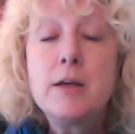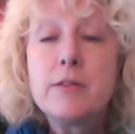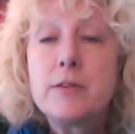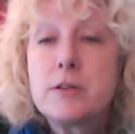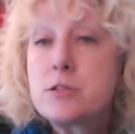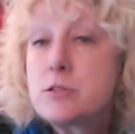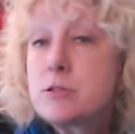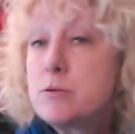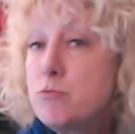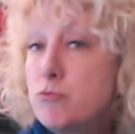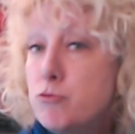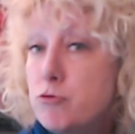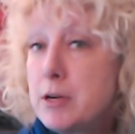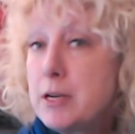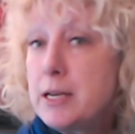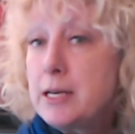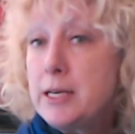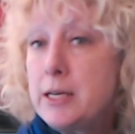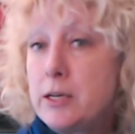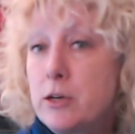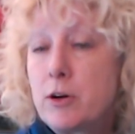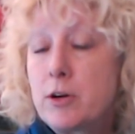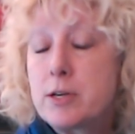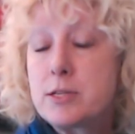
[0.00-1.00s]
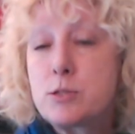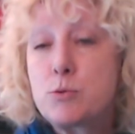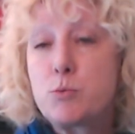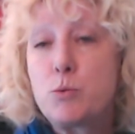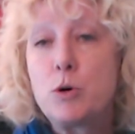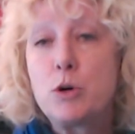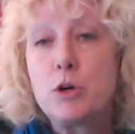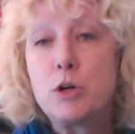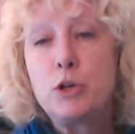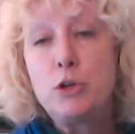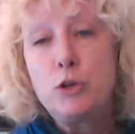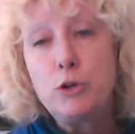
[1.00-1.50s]
There's some really nice
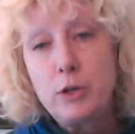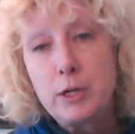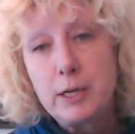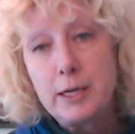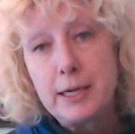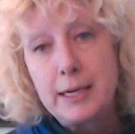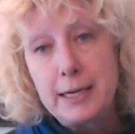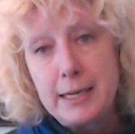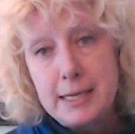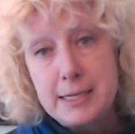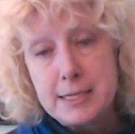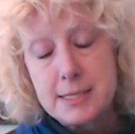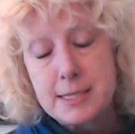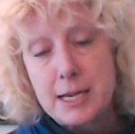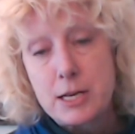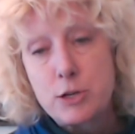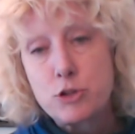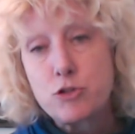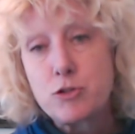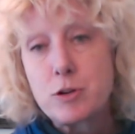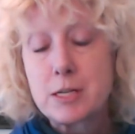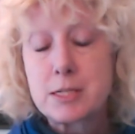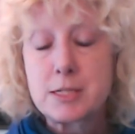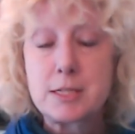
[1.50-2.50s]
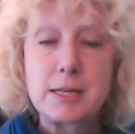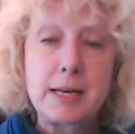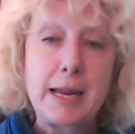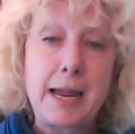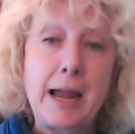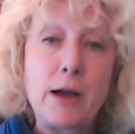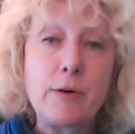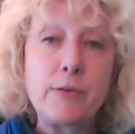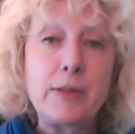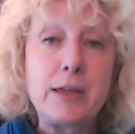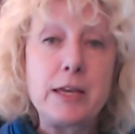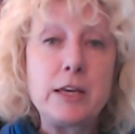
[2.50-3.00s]
work looking at eccentrics and
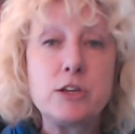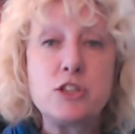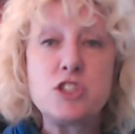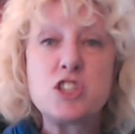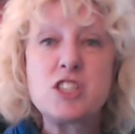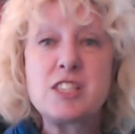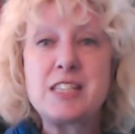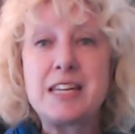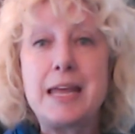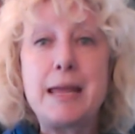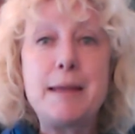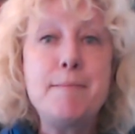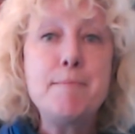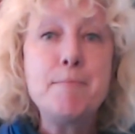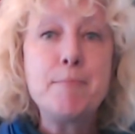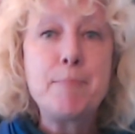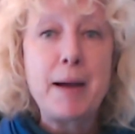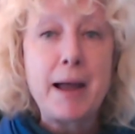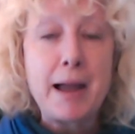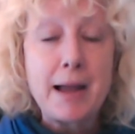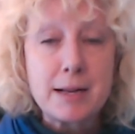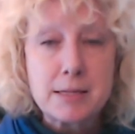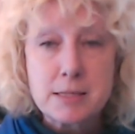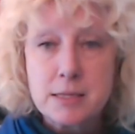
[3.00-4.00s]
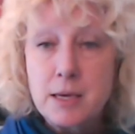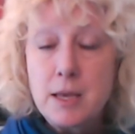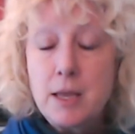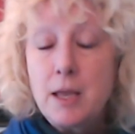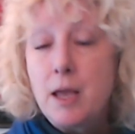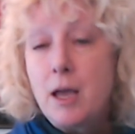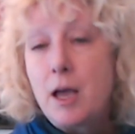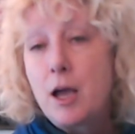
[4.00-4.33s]
how they can just impact.